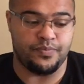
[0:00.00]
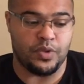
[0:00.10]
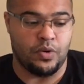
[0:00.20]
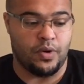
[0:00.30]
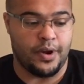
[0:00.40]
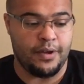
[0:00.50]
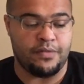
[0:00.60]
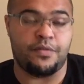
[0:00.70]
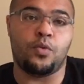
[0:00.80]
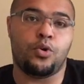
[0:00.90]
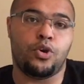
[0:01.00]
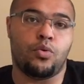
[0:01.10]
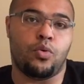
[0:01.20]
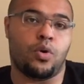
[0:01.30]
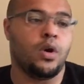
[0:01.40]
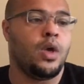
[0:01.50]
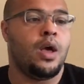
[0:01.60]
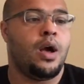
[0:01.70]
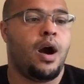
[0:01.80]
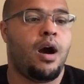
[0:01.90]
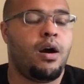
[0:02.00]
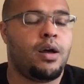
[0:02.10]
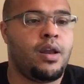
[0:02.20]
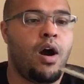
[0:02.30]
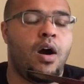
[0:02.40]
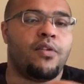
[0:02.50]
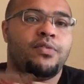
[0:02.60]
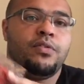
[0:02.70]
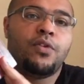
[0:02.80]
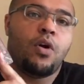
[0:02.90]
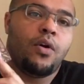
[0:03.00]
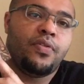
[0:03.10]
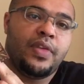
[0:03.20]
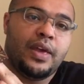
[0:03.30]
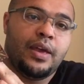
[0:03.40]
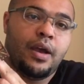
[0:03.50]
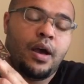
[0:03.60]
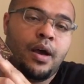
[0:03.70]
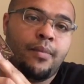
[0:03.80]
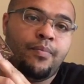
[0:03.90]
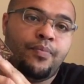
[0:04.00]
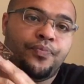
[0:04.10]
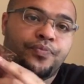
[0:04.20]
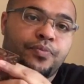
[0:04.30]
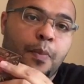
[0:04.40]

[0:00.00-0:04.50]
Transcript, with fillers: All right, for your heart and half, you've got the um,